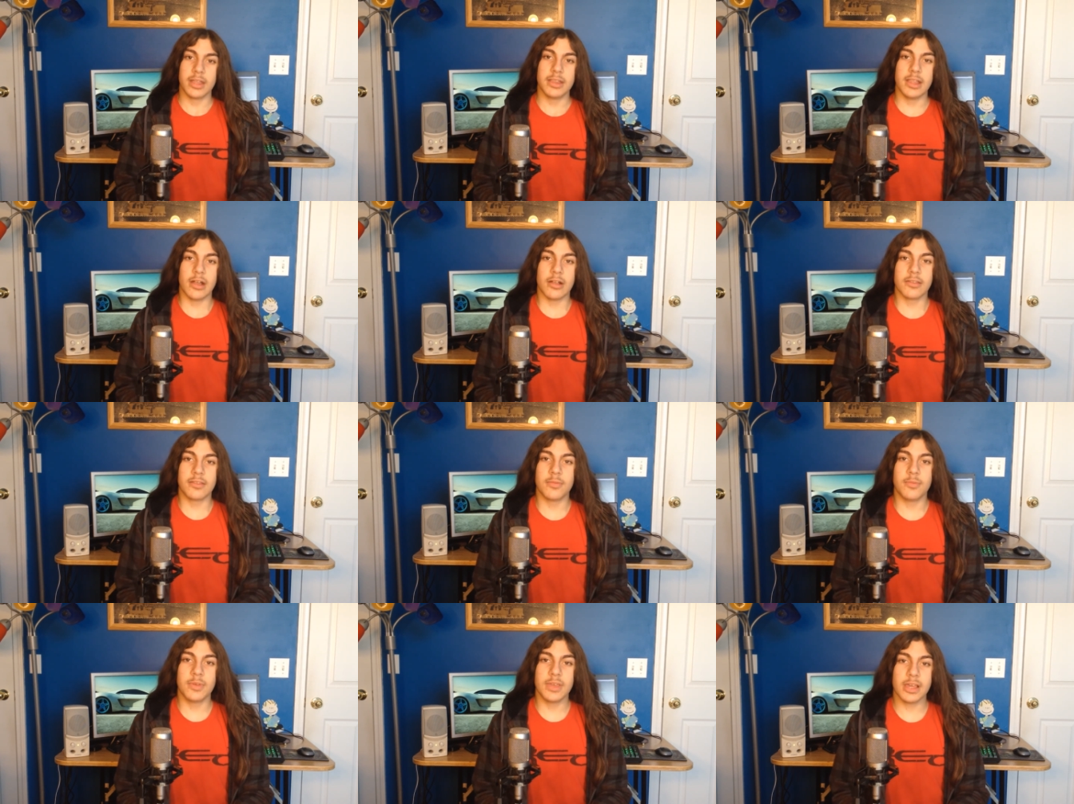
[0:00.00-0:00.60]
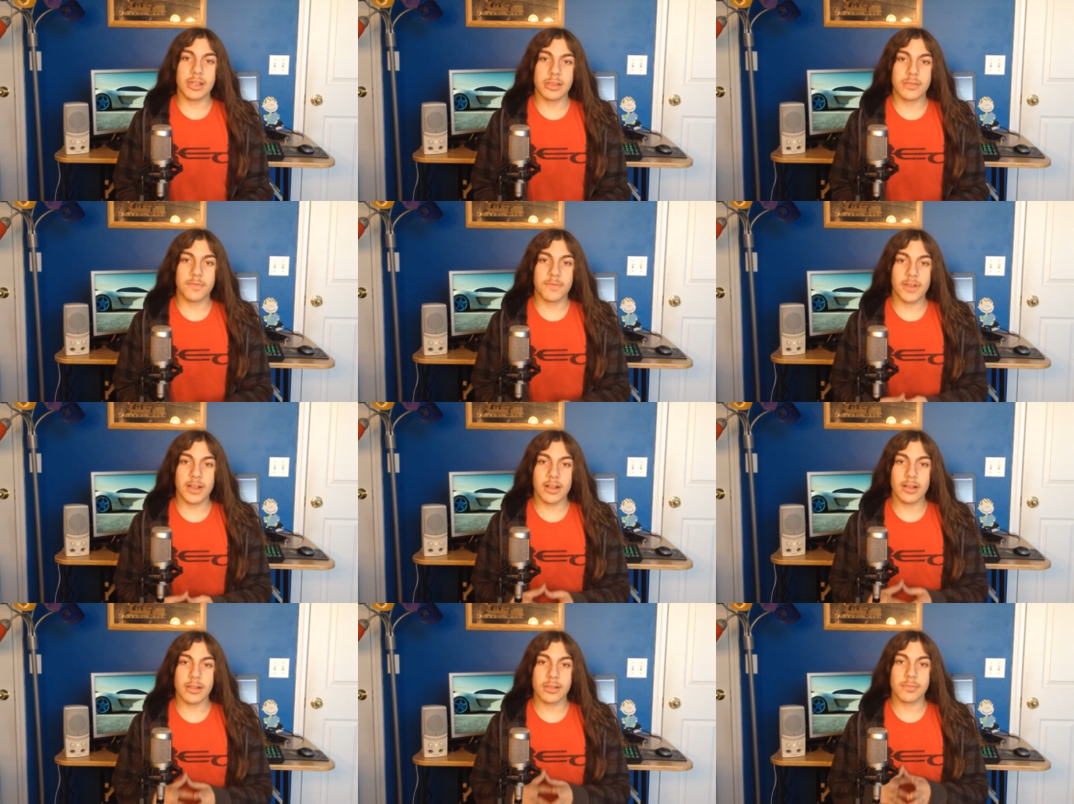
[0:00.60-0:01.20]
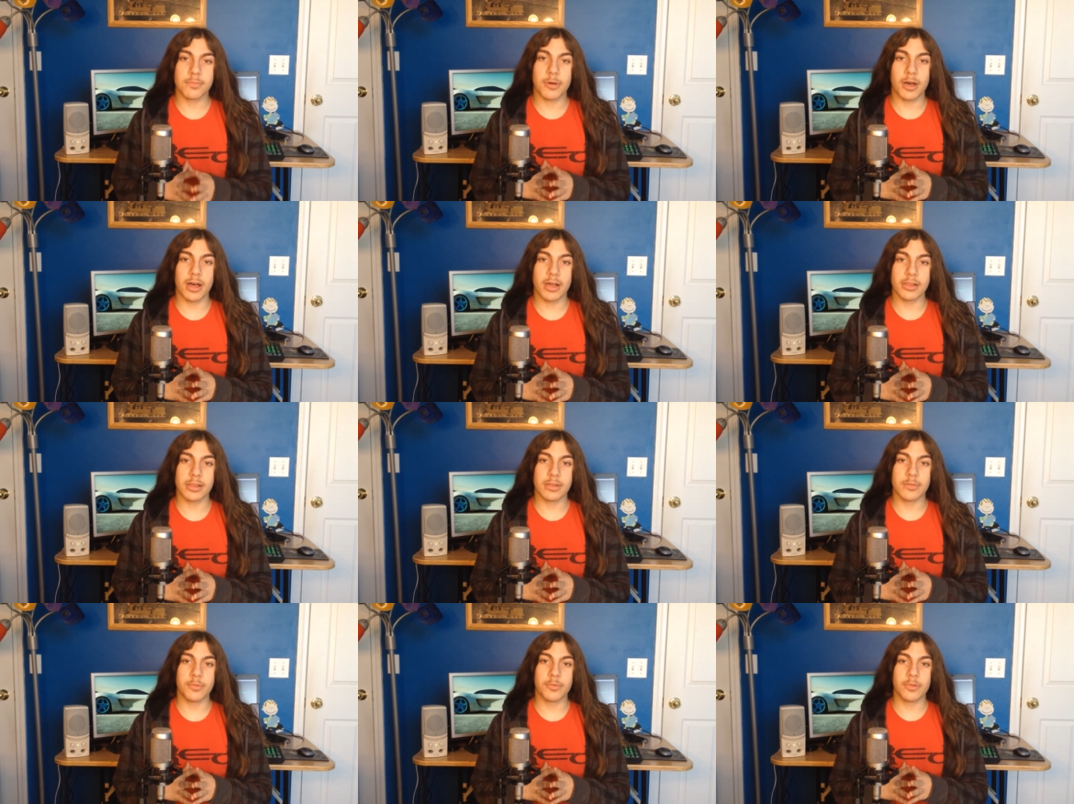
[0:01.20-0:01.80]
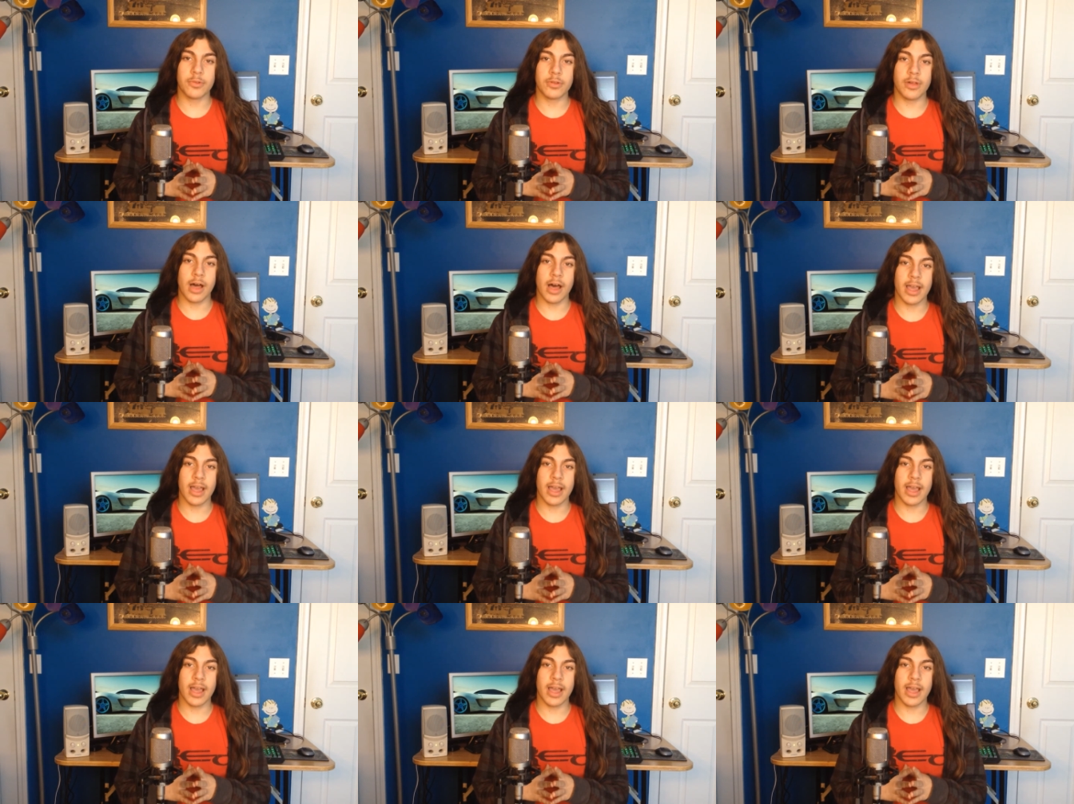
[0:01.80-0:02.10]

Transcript: Now, to be as fair as possible,